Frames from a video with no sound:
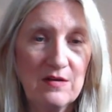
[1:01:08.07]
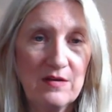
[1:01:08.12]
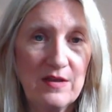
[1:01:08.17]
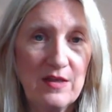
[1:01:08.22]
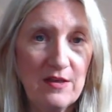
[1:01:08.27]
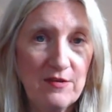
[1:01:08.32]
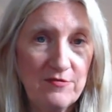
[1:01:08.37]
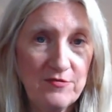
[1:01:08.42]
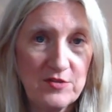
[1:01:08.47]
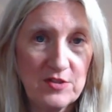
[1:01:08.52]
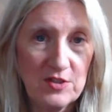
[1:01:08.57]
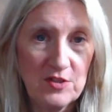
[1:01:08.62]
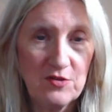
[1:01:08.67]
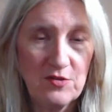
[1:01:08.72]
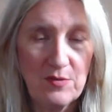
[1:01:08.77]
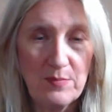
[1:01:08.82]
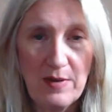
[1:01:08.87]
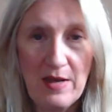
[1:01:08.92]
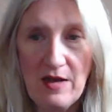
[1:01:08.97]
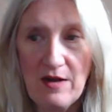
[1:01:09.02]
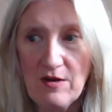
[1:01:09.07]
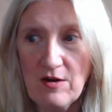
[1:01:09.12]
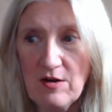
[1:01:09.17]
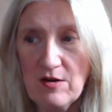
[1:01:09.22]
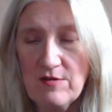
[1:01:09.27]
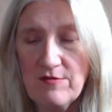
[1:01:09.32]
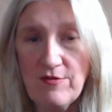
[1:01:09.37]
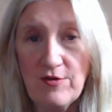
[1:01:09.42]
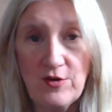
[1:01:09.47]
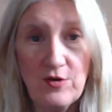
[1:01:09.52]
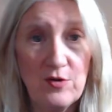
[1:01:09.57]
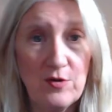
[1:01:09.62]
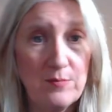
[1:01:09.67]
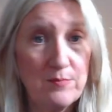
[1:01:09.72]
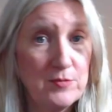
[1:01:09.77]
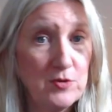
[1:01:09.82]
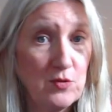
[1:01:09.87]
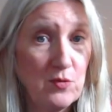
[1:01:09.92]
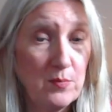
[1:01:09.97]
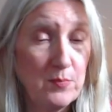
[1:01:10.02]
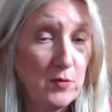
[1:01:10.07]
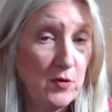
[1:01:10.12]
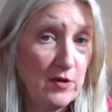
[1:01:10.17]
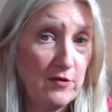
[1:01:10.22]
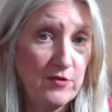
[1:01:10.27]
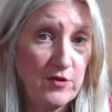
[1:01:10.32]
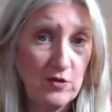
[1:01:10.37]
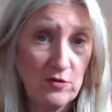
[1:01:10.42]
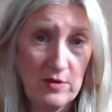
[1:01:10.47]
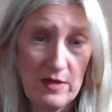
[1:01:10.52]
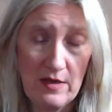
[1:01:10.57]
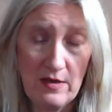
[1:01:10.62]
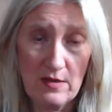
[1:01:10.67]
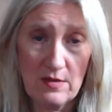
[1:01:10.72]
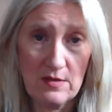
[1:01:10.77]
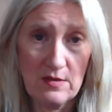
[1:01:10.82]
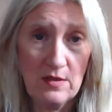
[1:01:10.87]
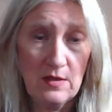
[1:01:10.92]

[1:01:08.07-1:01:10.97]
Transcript: gift you the pattern for you to do a preview knit